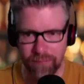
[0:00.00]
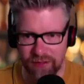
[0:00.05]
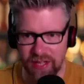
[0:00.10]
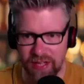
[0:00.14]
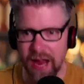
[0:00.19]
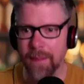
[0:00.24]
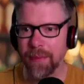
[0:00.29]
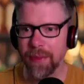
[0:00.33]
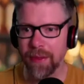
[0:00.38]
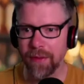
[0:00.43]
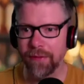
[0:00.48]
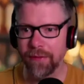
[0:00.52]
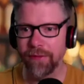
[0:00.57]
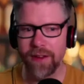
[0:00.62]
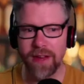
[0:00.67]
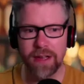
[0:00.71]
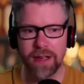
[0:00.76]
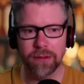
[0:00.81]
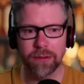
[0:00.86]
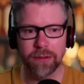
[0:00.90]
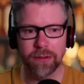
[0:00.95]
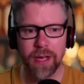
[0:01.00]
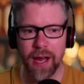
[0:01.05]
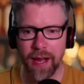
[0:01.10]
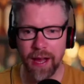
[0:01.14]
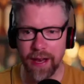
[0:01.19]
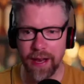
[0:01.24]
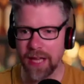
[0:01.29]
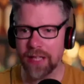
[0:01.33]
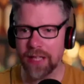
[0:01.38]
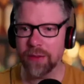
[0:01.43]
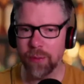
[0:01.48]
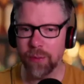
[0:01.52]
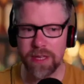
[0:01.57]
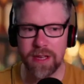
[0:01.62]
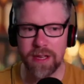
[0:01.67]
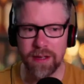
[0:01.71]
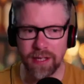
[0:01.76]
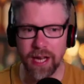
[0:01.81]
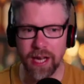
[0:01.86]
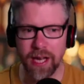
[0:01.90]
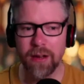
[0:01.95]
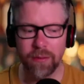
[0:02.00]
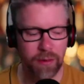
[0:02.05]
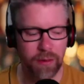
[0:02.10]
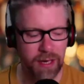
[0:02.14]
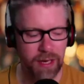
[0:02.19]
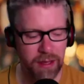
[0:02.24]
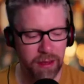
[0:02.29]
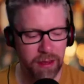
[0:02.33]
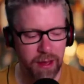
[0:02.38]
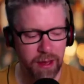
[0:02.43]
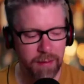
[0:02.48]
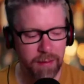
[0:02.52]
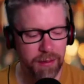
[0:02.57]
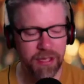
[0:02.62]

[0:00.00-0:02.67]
depth of field, and that's what you go with,